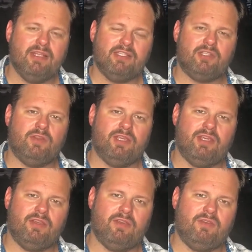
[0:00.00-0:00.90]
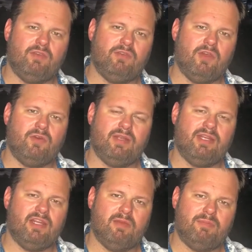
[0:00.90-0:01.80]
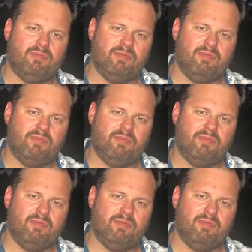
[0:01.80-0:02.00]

so that you don't end up